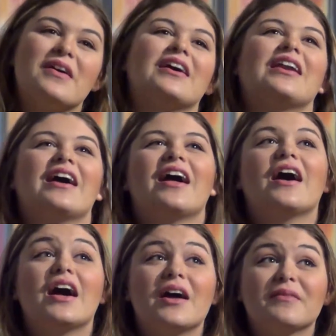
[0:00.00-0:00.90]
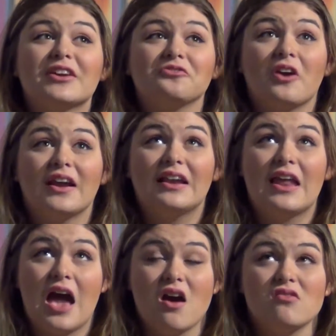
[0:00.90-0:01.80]
But, right
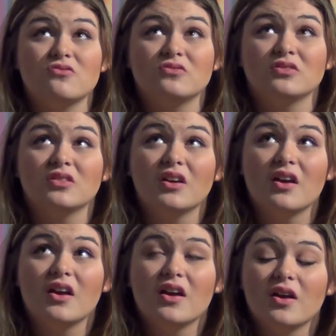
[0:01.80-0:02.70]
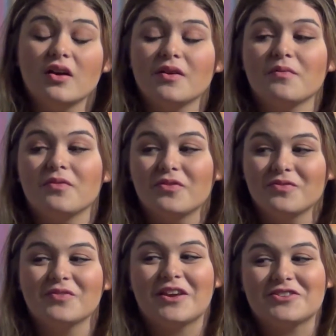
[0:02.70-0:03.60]
now,
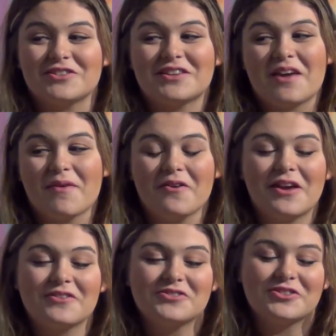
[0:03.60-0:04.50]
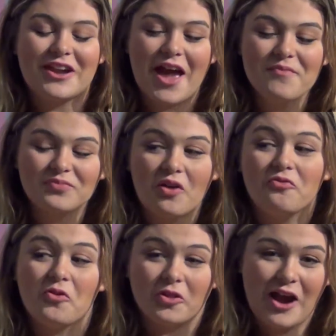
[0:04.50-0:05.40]
it just came out yesterday. Yep.
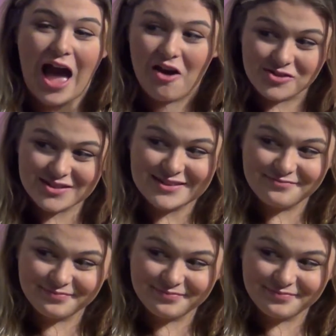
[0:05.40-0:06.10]
Fuller House.